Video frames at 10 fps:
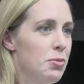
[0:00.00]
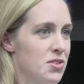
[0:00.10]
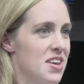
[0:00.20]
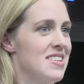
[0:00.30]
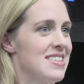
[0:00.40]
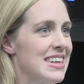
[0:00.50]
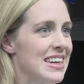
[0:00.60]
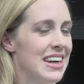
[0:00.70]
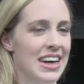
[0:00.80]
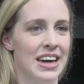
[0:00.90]
presenting
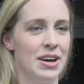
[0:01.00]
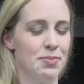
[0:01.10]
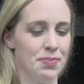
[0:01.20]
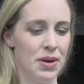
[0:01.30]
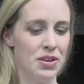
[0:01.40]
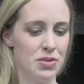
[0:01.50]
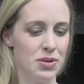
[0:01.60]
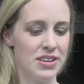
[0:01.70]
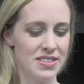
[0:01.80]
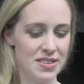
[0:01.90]
it and
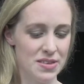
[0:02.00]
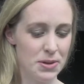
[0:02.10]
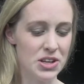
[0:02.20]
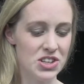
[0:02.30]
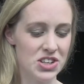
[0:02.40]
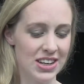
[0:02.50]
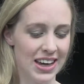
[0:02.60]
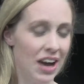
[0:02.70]
doing this speech.